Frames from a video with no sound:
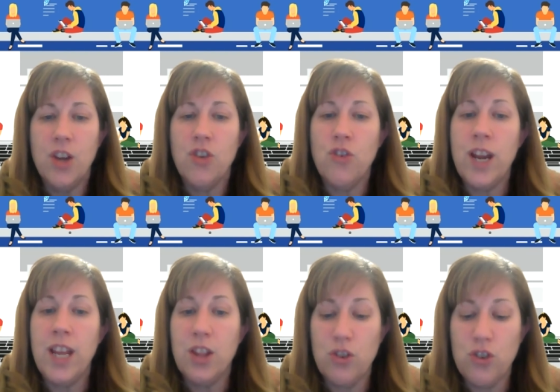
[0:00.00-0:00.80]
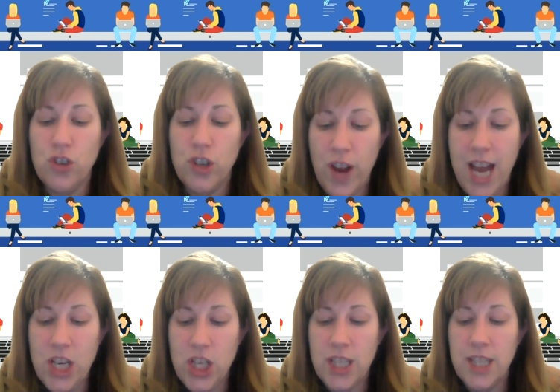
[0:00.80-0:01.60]
creating social
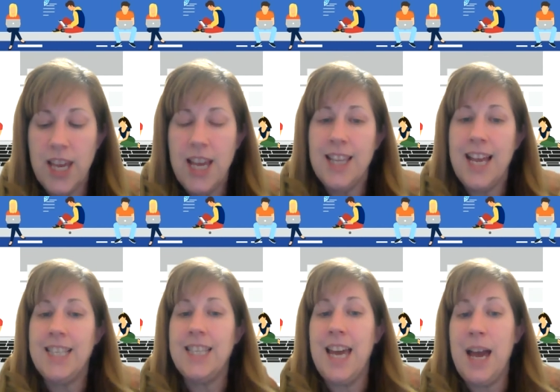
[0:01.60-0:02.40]
interactions, that